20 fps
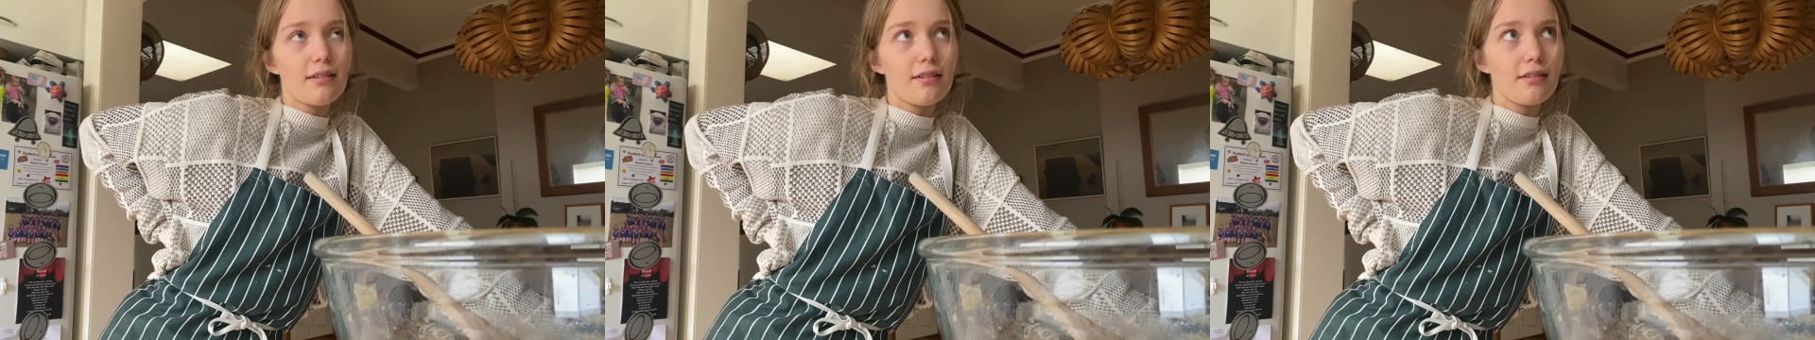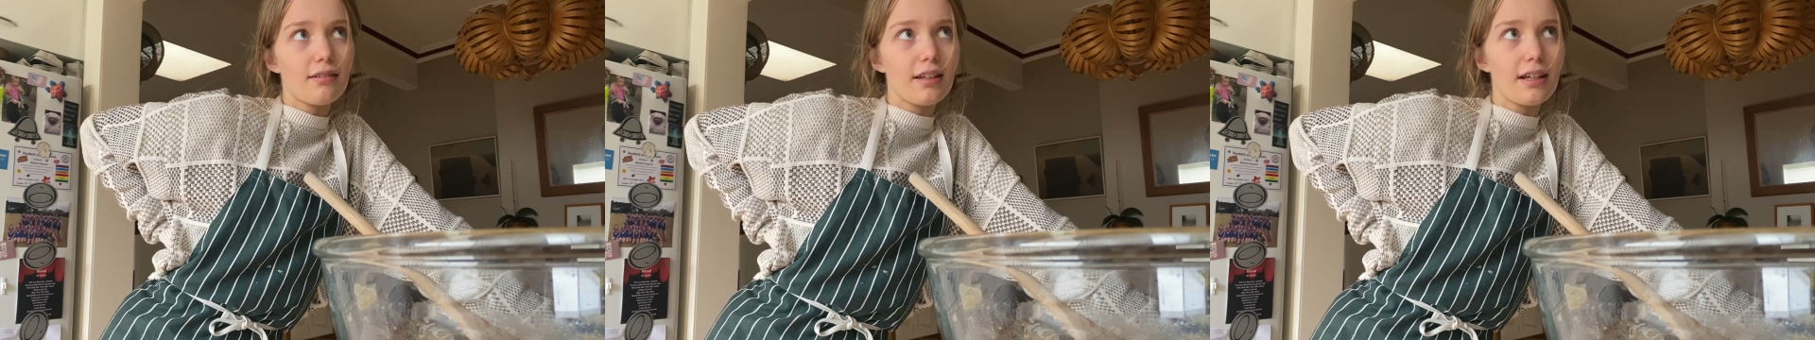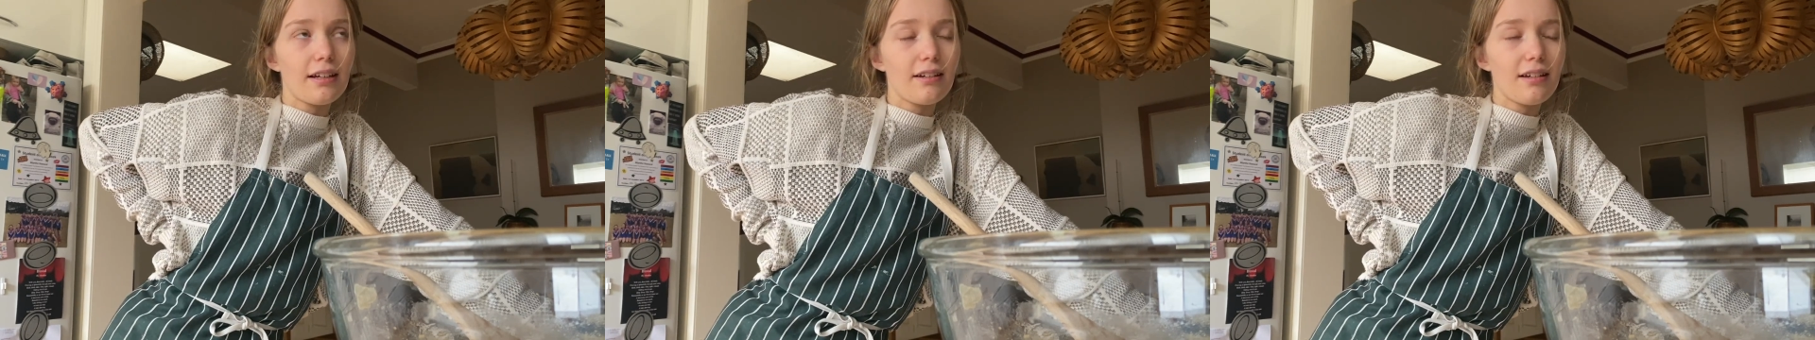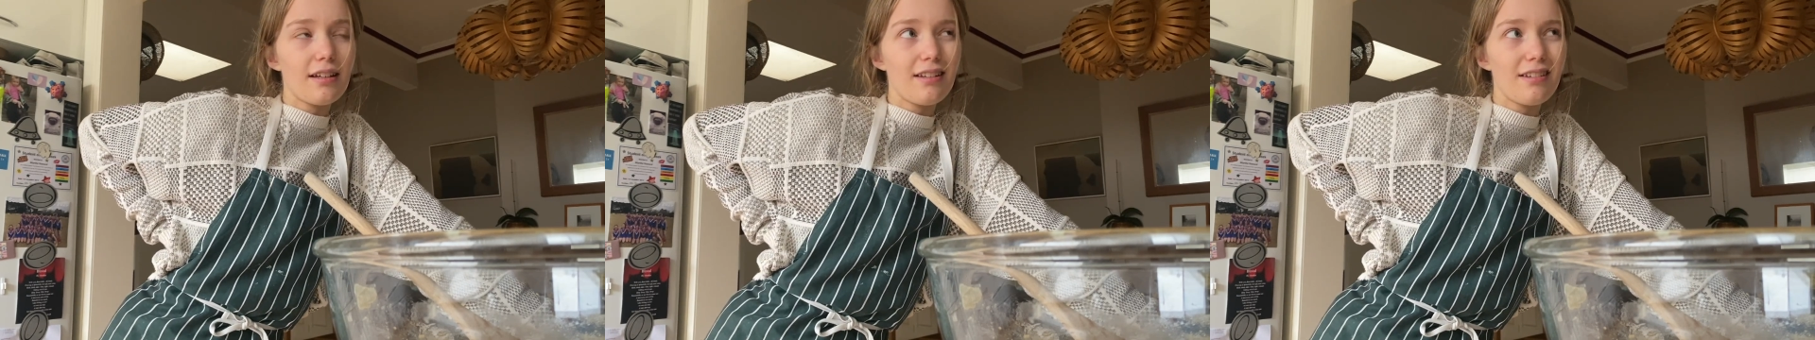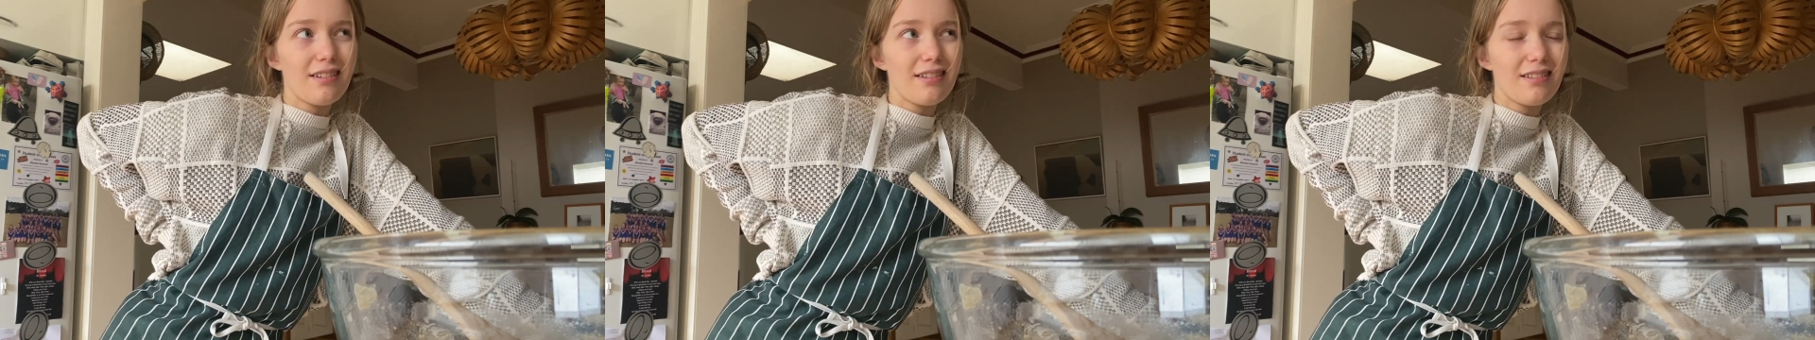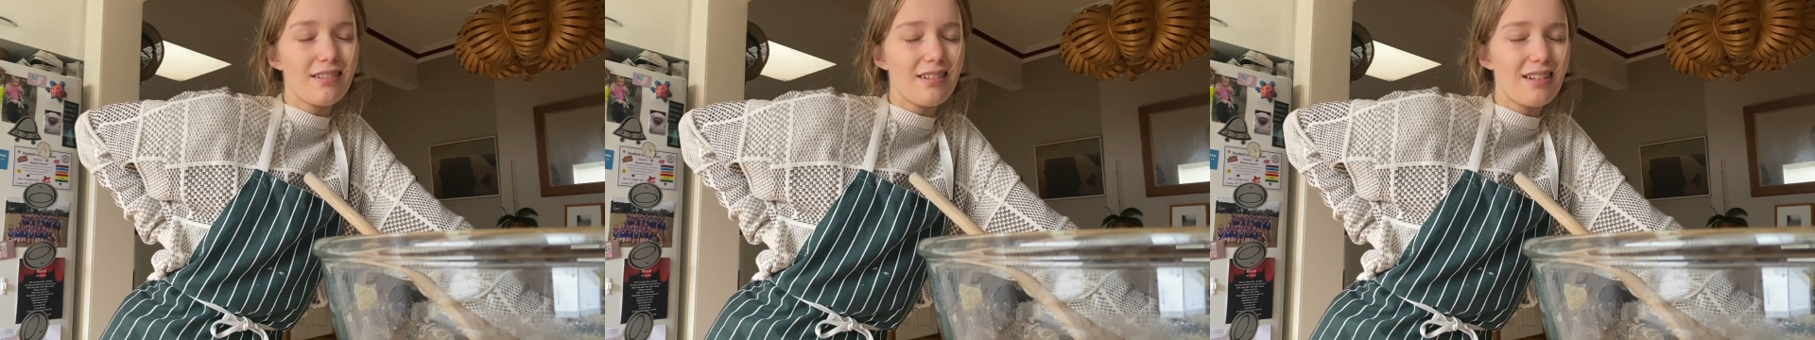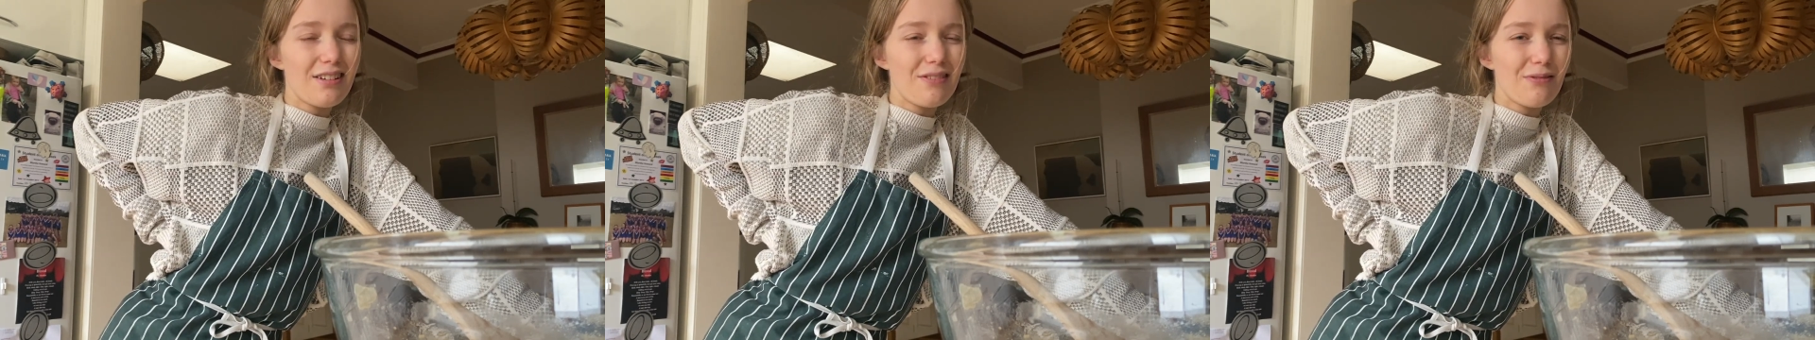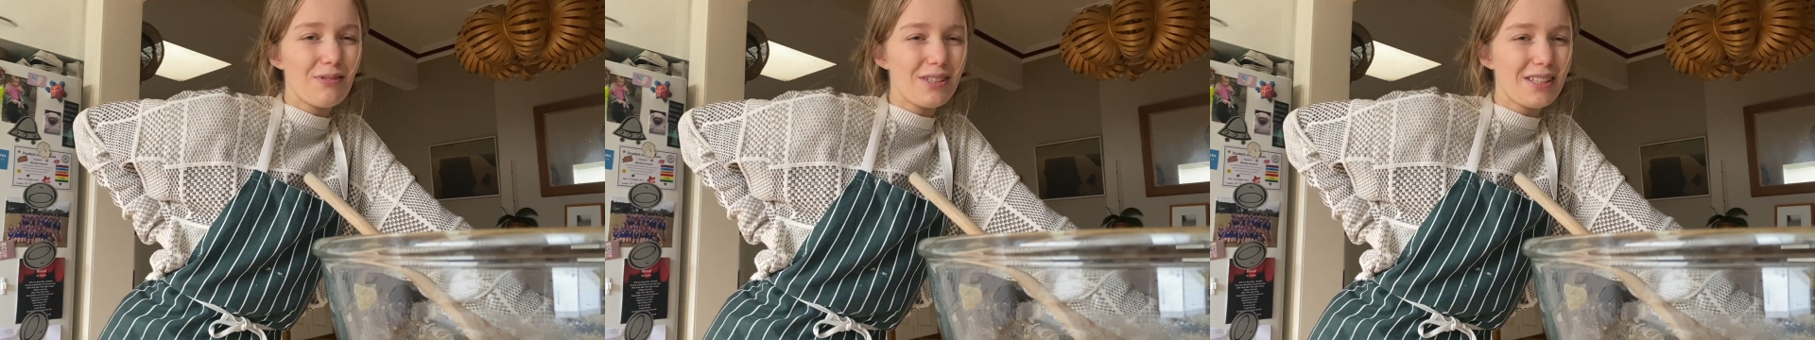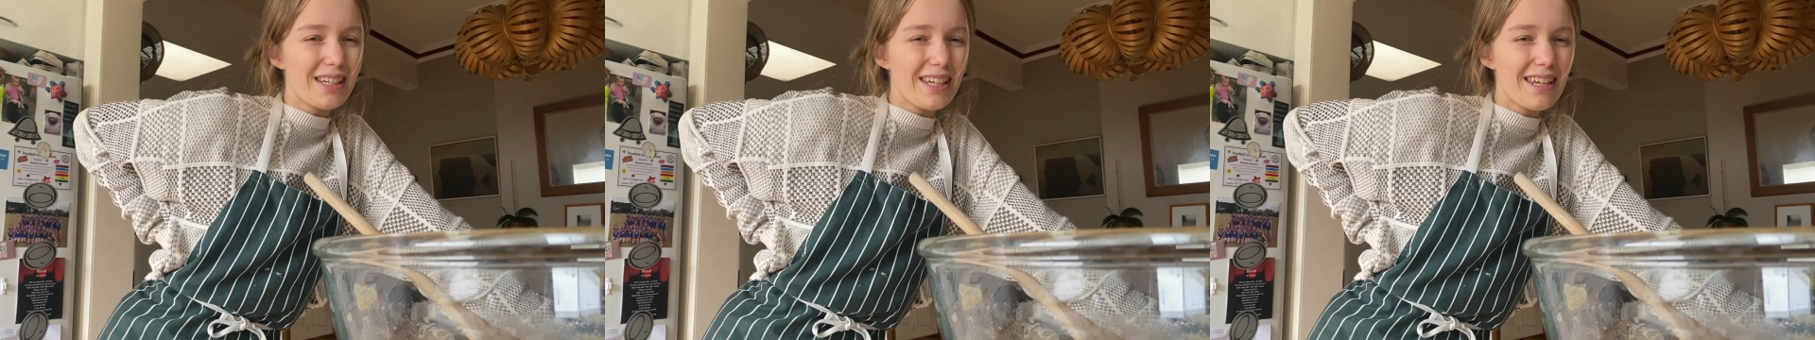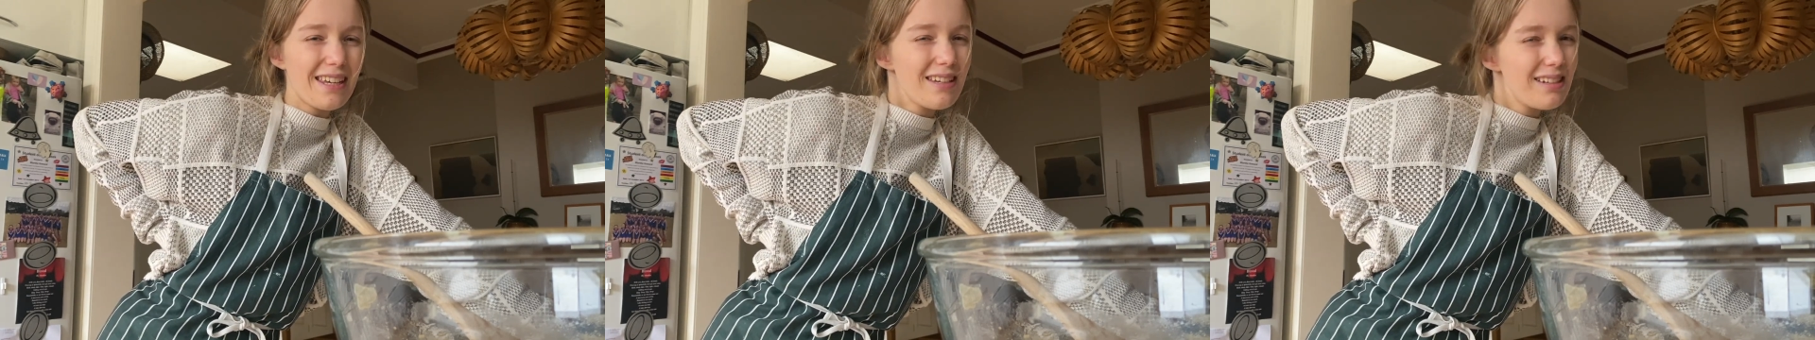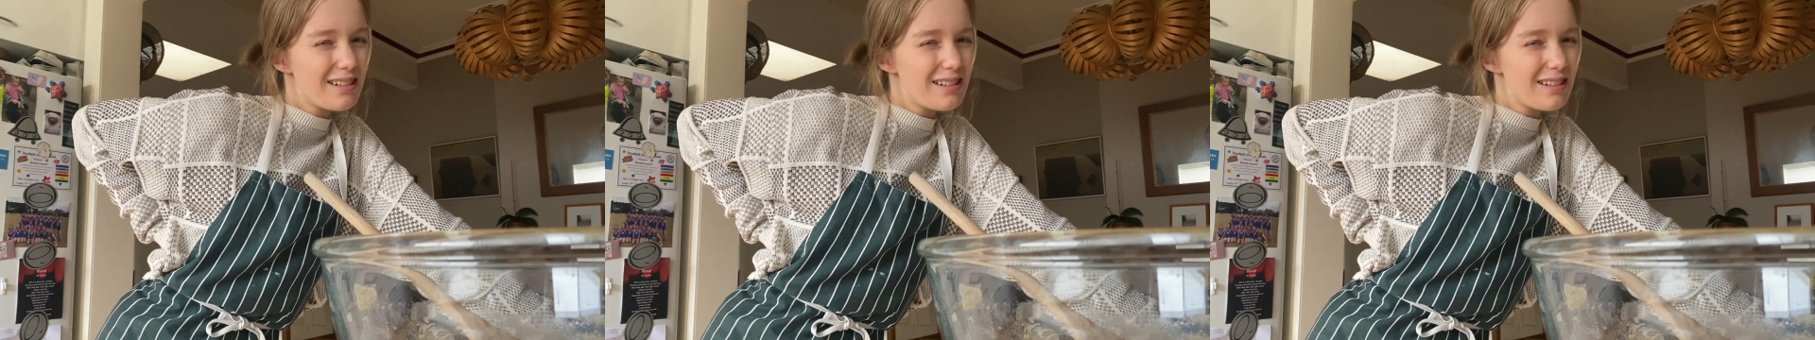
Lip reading: it was a kid,